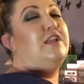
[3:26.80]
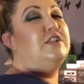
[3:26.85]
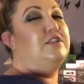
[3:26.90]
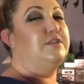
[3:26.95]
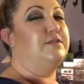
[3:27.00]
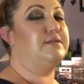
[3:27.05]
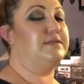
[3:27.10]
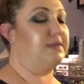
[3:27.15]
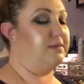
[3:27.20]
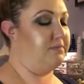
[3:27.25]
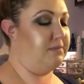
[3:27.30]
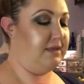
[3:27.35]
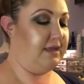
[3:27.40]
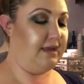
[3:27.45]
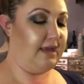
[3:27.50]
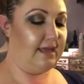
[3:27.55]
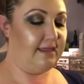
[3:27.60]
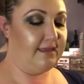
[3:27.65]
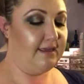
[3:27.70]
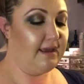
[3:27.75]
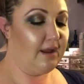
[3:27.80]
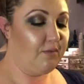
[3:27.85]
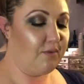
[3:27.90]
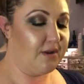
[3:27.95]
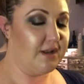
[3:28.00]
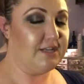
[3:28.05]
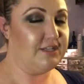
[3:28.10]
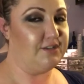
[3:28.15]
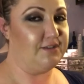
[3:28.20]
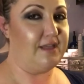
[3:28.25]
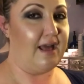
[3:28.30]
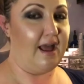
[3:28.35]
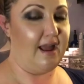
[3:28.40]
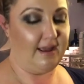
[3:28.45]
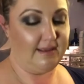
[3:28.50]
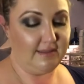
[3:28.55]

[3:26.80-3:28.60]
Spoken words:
do something. I think I want to do that.